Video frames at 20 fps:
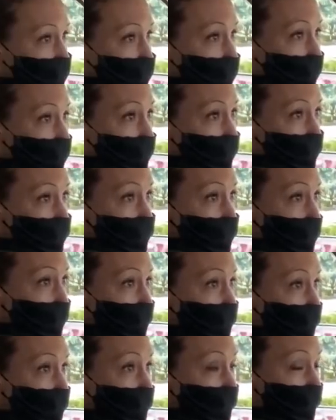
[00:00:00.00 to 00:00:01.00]
We're always
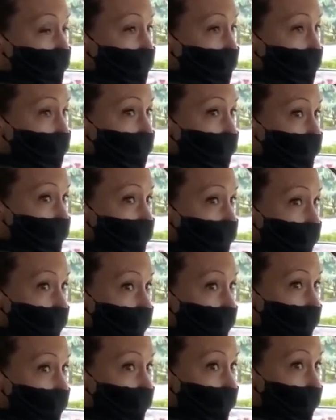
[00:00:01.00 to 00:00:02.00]
hopeful for the ones that,
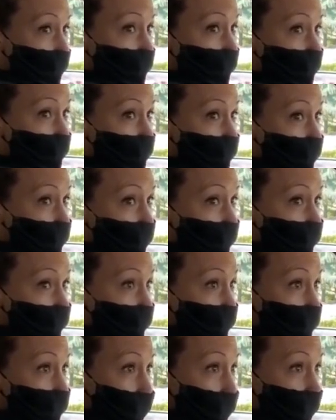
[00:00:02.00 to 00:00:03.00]
that have
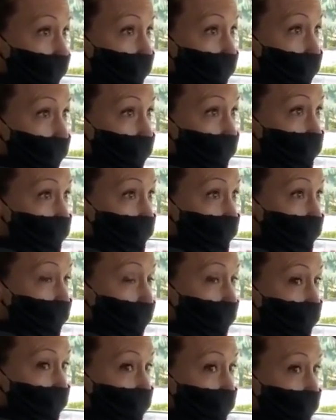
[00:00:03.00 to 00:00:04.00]
taken advantage of
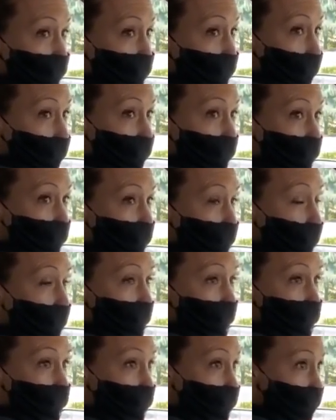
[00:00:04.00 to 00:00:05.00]
Project Room We've
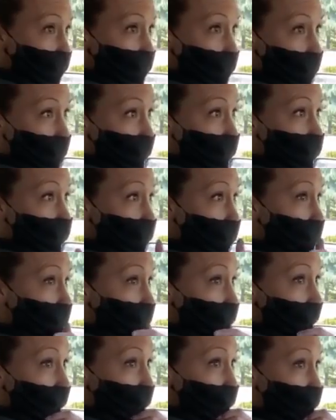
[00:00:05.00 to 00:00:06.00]
housed some out of
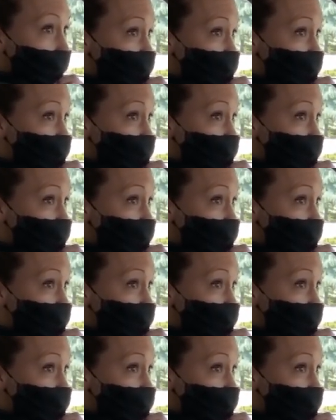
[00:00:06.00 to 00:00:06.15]
state that